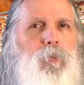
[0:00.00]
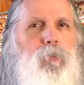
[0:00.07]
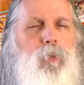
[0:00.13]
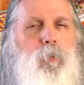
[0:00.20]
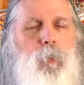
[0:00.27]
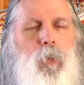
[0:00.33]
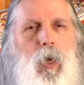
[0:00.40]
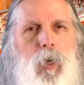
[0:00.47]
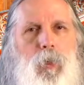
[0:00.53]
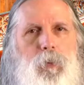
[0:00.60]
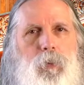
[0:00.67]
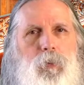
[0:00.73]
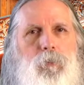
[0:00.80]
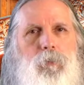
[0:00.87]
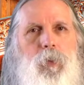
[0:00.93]
was blind,
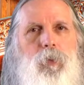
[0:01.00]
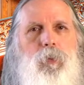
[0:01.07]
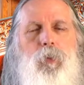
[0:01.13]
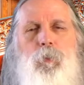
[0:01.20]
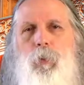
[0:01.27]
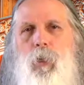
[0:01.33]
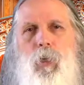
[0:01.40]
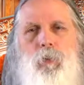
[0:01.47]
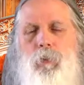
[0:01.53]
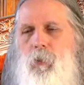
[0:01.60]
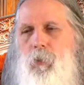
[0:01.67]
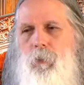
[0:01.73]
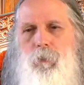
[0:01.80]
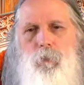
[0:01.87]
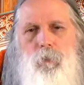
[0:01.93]
functionally blind,
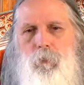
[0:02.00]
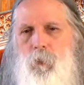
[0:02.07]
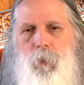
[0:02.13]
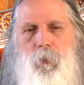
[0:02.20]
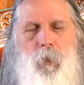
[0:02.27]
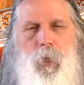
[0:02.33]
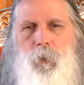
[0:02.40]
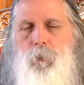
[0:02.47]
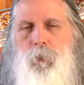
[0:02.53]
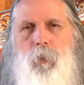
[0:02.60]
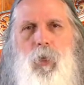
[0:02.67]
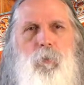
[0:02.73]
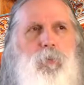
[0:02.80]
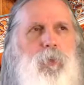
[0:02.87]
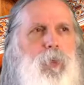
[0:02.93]
couldn't interact with
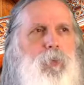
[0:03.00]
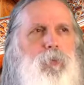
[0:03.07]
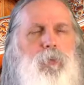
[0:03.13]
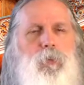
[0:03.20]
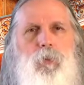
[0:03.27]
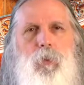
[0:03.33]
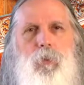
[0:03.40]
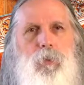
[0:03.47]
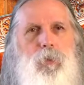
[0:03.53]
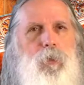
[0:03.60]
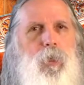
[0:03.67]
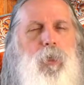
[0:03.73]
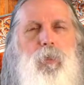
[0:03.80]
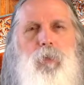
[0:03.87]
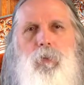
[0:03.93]
objects, couldn't
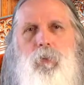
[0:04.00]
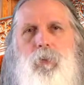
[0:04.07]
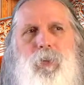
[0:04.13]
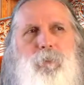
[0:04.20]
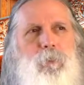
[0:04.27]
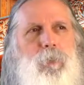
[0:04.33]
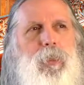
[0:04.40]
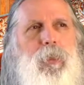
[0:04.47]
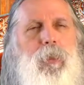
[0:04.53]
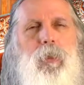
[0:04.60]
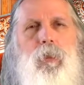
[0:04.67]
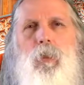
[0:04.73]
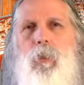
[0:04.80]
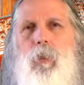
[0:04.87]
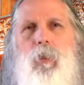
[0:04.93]
understand, couldn't get
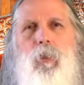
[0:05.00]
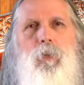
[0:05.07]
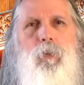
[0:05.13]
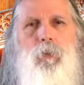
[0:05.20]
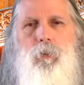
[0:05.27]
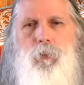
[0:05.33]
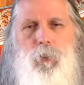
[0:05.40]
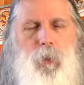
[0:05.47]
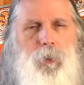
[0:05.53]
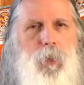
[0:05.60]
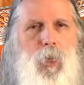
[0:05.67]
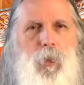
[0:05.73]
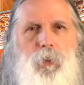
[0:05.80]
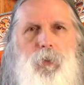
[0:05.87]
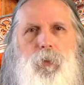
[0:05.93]
meaning or direct
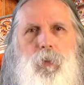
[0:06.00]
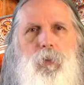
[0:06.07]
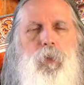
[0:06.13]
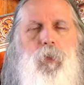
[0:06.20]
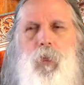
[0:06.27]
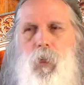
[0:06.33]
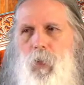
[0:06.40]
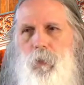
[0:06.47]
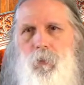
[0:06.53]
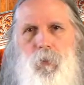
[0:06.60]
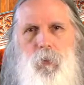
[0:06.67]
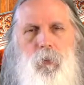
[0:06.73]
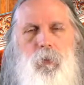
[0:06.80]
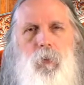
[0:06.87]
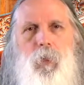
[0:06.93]
action out of
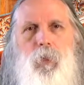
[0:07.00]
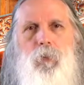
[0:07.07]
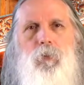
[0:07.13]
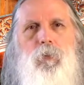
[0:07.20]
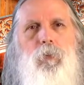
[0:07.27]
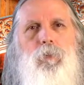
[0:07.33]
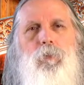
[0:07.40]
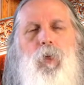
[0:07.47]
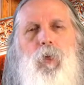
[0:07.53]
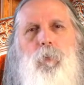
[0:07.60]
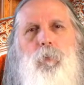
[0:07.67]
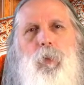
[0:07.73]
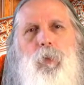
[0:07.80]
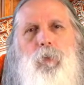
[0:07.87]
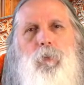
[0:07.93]
their light
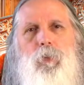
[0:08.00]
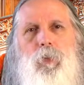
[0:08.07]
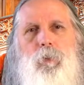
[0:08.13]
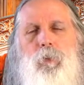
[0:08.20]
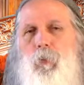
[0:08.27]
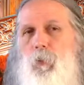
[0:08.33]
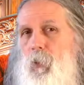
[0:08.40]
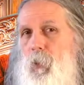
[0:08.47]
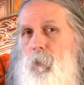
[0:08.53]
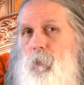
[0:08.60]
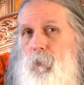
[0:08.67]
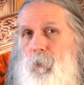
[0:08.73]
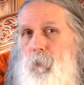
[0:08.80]
environment, even though their